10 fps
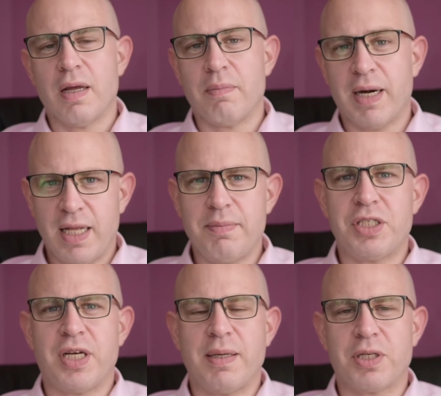My name is
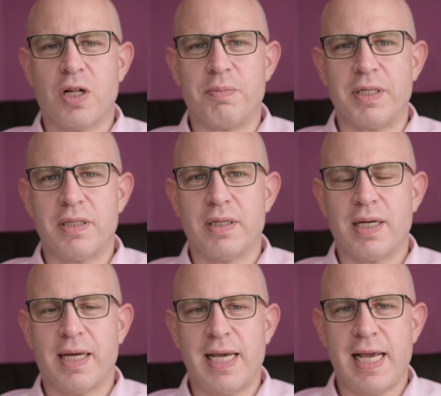James Goldman
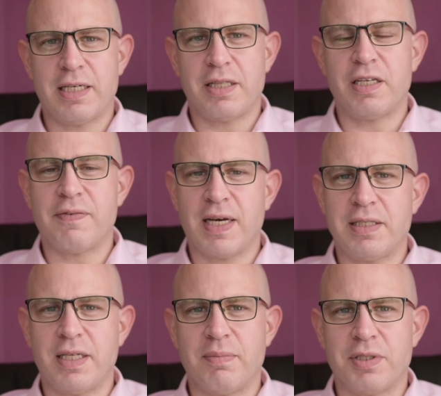and I head the advice
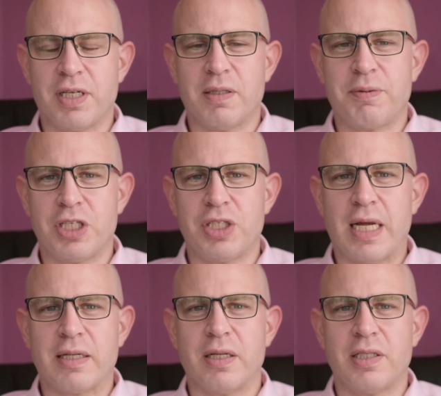teams of the British
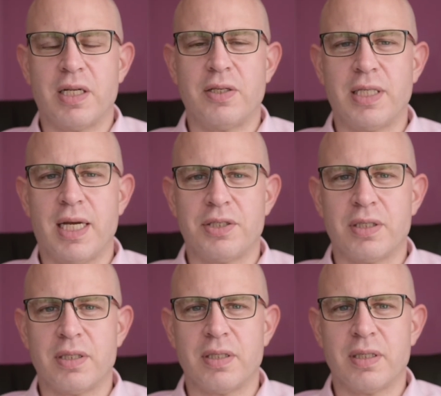Dental
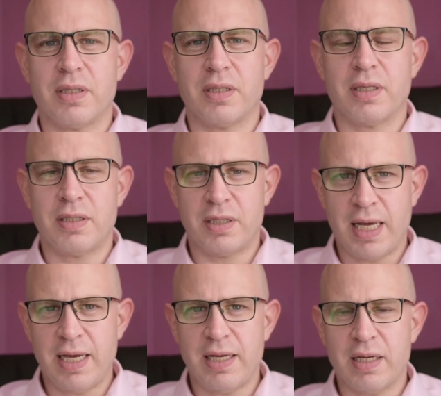Association. And
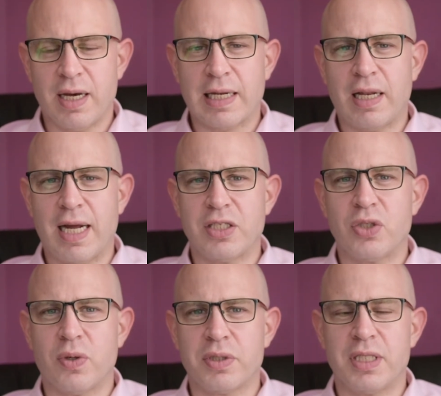today I'd like to
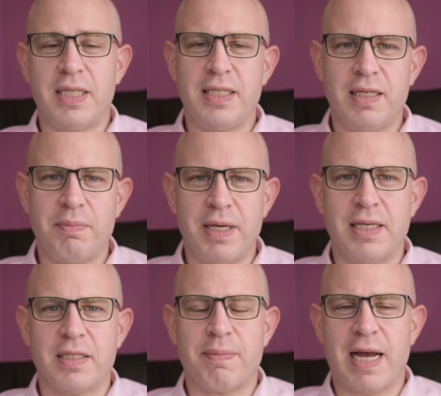talk to
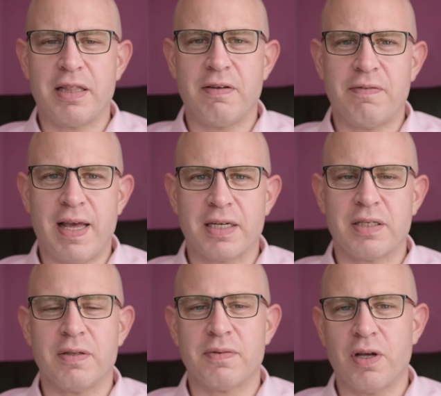DCPs about the effect
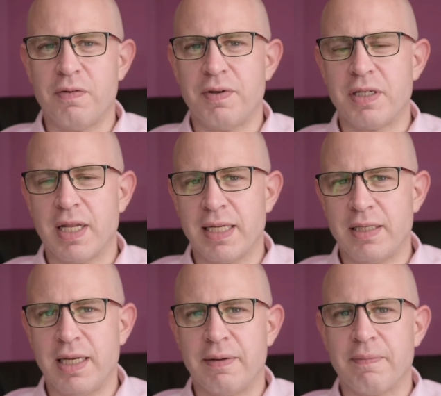of
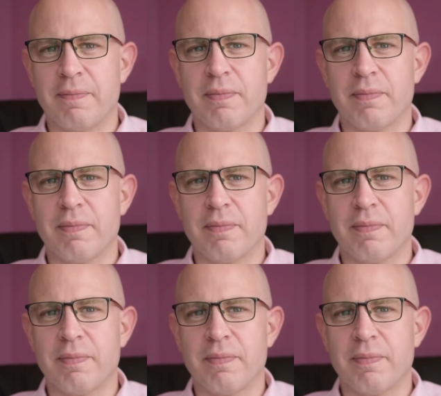COVID-19.